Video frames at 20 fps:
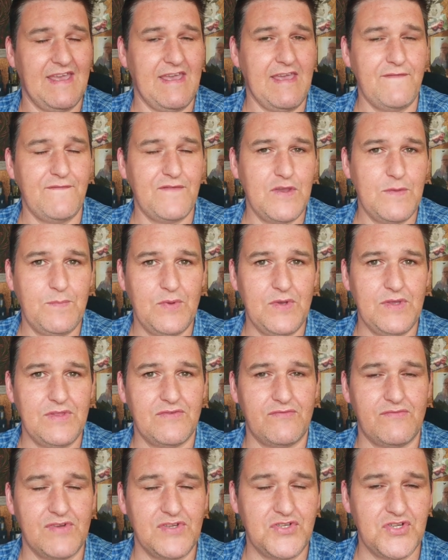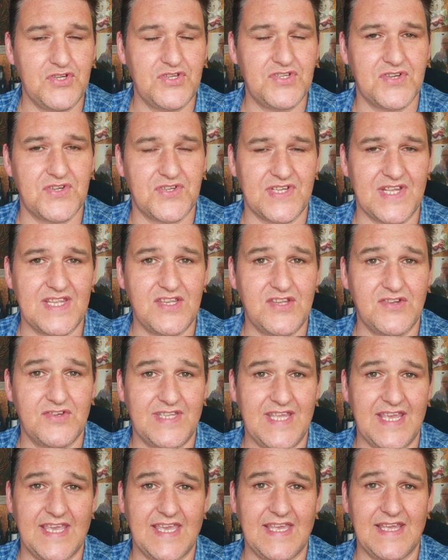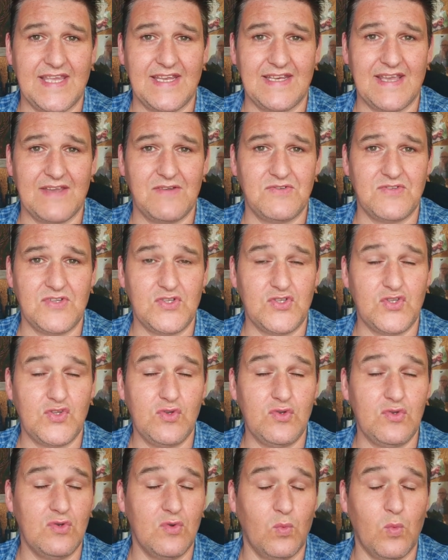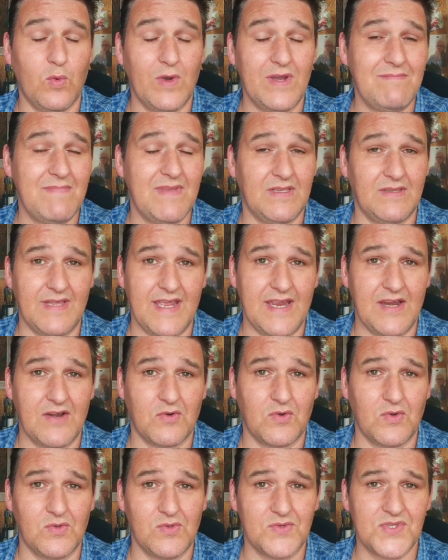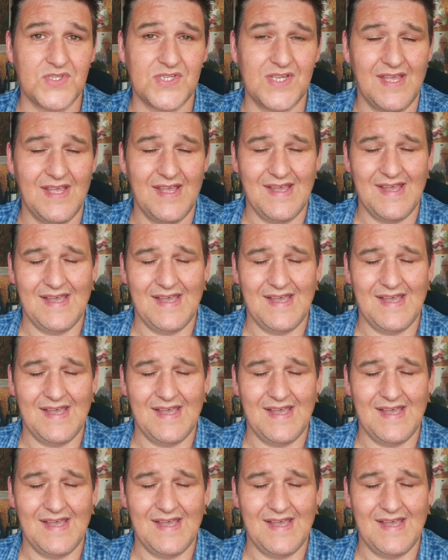If you put the reducers in, you're taking it down to 2 1mm air holes,